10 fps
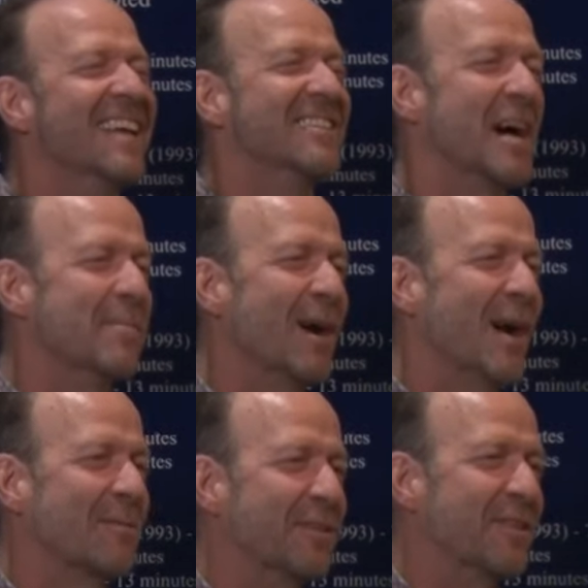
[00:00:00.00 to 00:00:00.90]
John
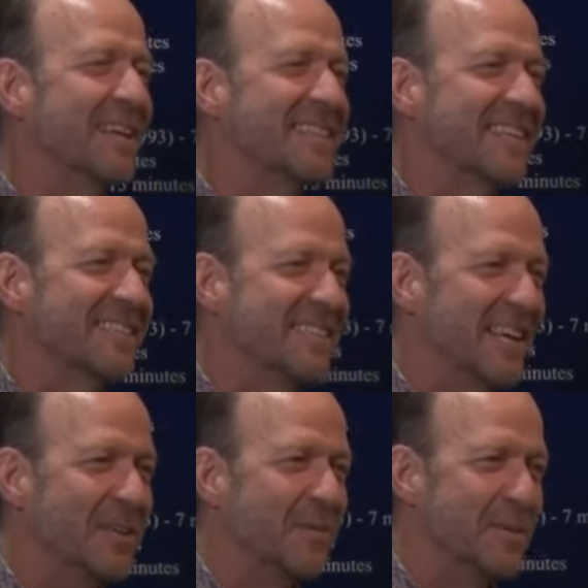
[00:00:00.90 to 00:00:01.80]
Brock with uh, Texas
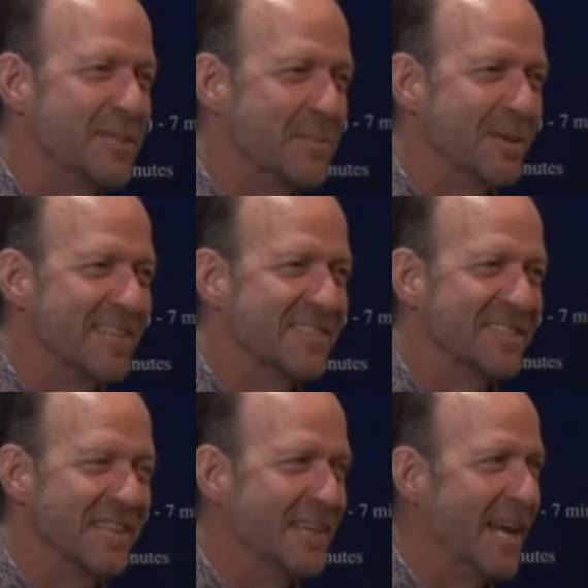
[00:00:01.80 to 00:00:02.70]
Tech University Press is
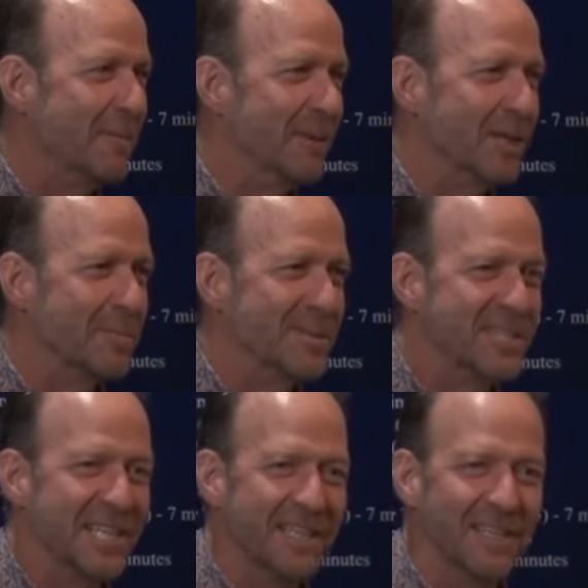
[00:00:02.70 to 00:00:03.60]
here, and I really
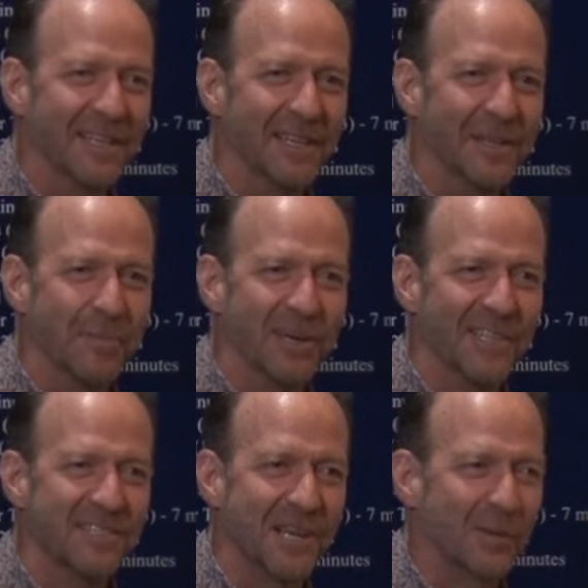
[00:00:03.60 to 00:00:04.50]
appreciate uh, the
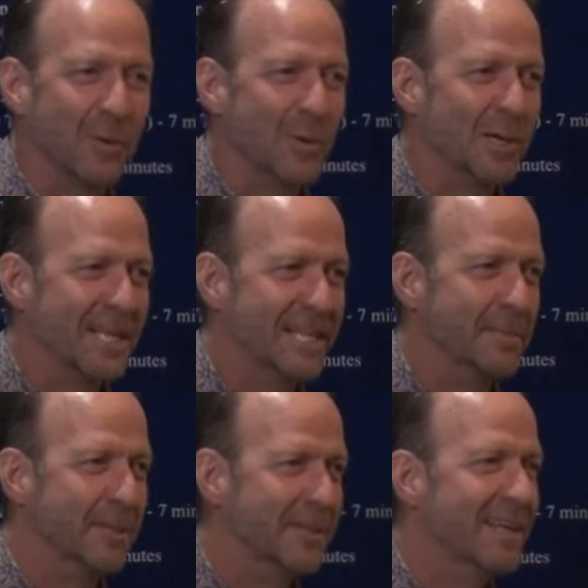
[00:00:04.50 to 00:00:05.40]
press, Dr.
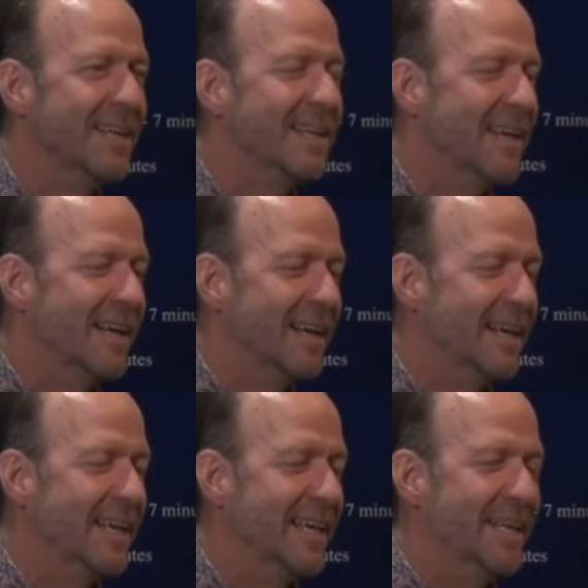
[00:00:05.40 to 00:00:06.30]
Jorge Iber,
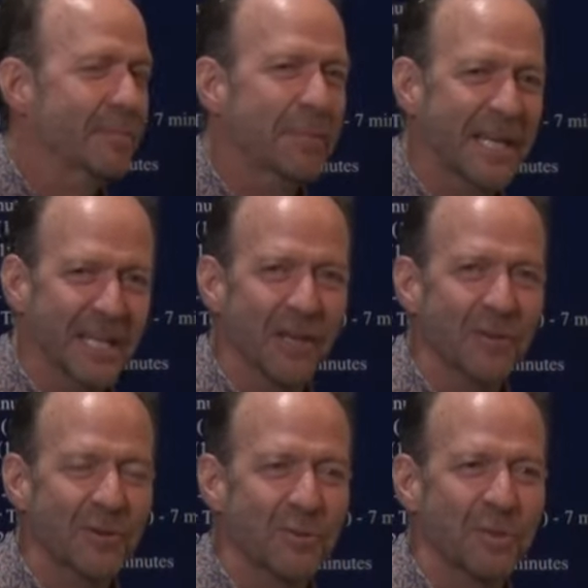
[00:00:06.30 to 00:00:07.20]
uh, and many
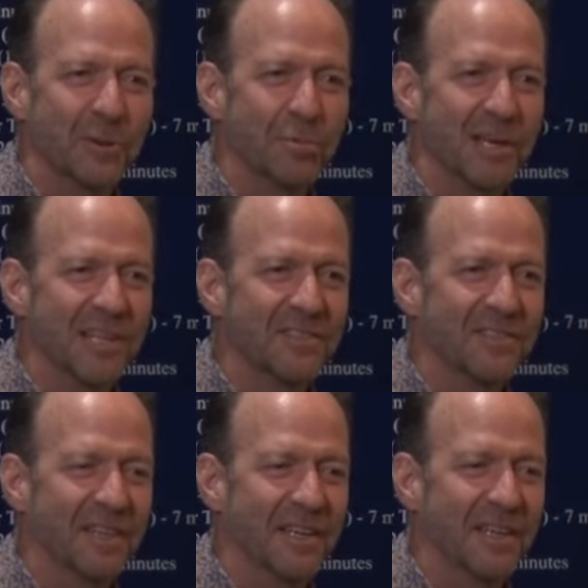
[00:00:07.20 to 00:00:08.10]
others with the
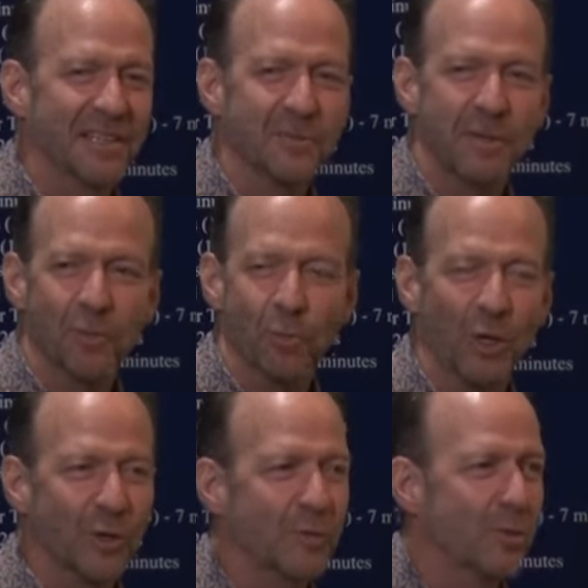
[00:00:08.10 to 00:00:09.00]
press. Uh, it's been
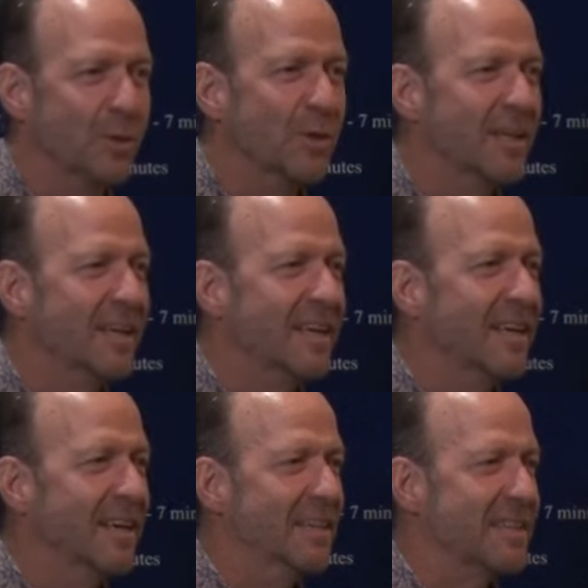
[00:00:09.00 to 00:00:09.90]
wonderful
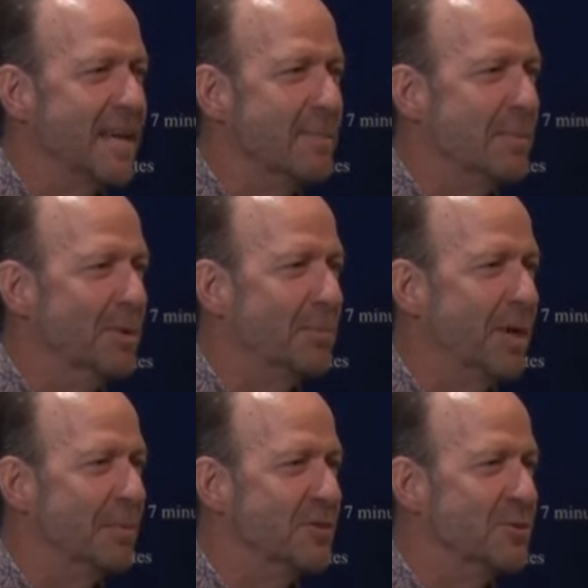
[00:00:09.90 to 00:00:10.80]
uh, to have my book
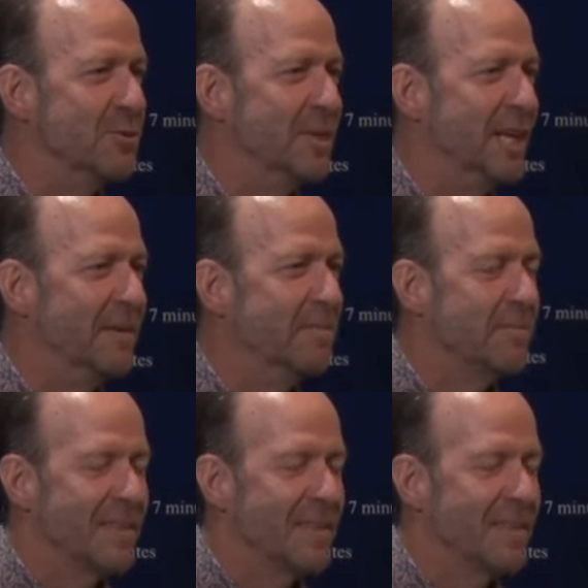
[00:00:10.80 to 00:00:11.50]
published through there.